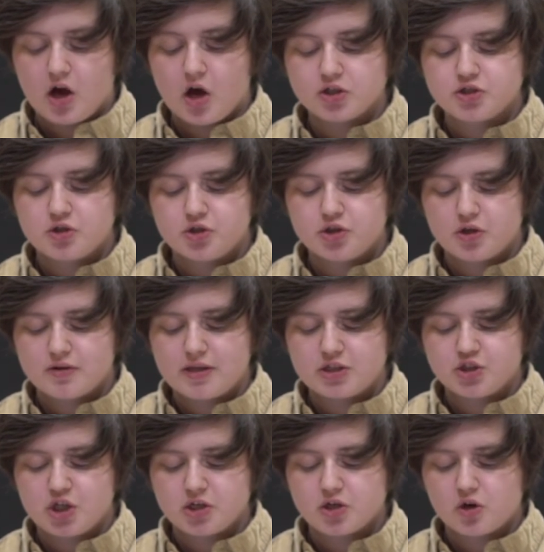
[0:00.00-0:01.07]
also showed
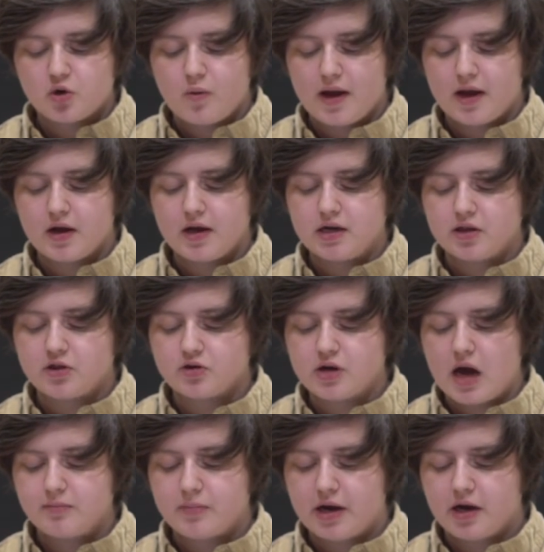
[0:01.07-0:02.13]
that genderqueer and other
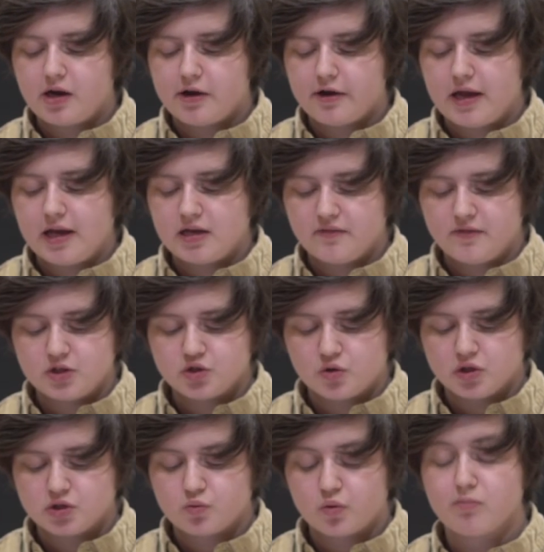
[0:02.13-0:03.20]
non-binary
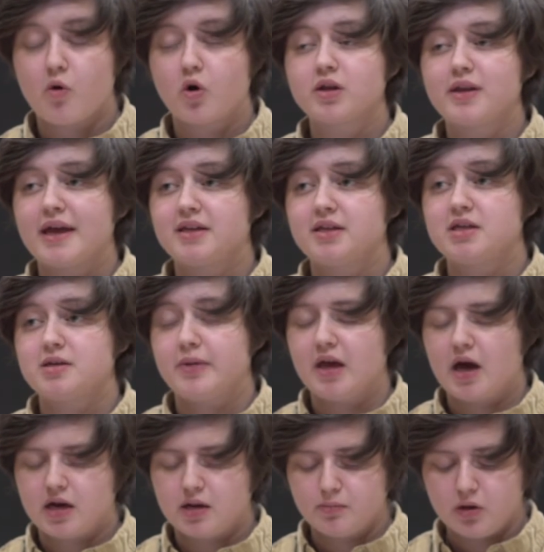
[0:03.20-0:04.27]
individuals were more likely to
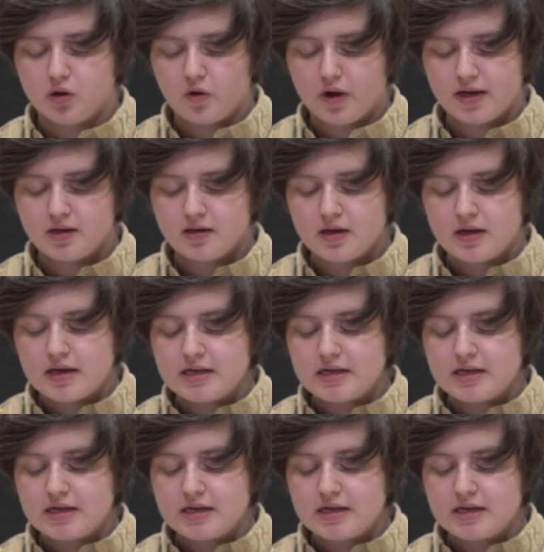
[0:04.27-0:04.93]
be unemployed,